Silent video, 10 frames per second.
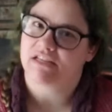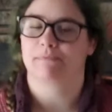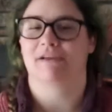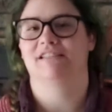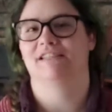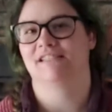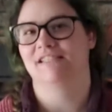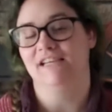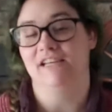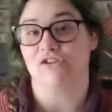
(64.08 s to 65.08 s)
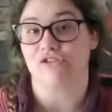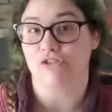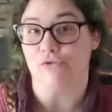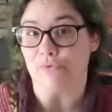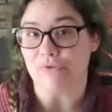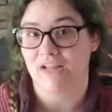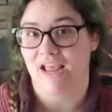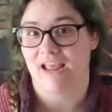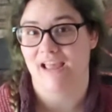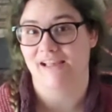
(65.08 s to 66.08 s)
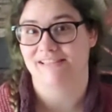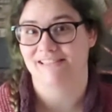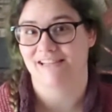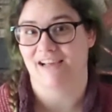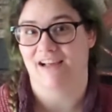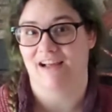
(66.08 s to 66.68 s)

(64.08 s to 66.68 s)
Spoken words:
expecting to see here soon, and you